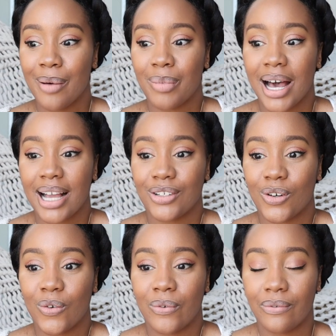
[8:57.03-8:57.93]
but I
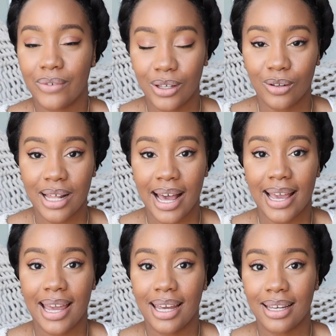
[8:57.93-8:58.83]
don't feel
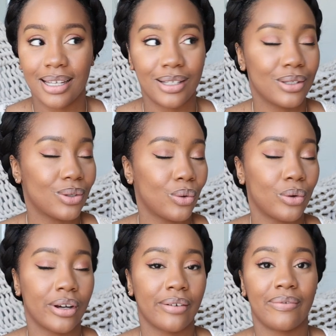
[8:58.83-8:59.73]
that achy,
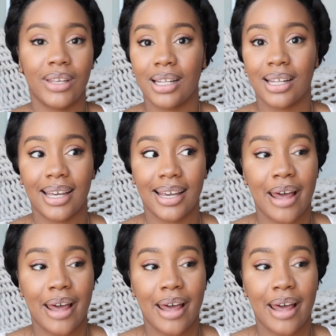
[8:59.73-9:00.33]
sore feeling.